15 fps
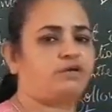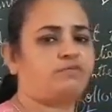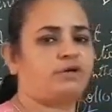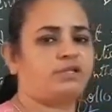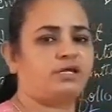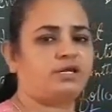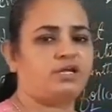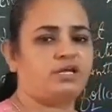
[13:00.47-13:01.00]

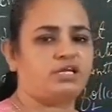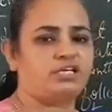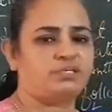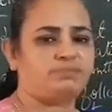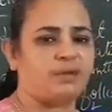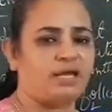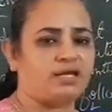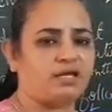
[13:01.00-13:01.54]
whether he is
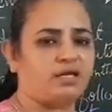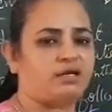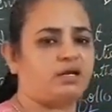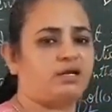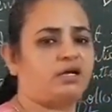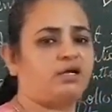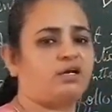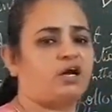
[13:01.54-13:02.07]
black in
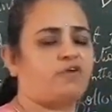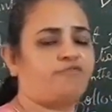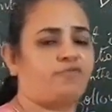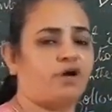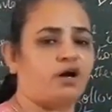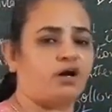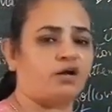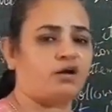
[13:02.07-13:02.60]
color
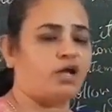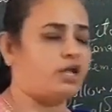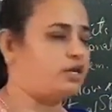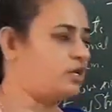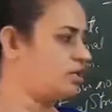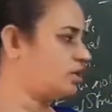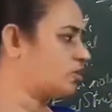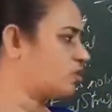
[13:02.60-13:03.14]
or
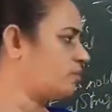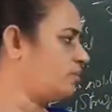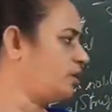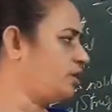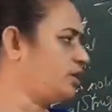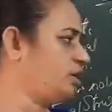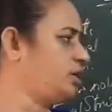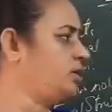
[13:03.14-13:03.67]
any other
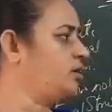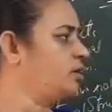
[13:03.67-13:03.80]
community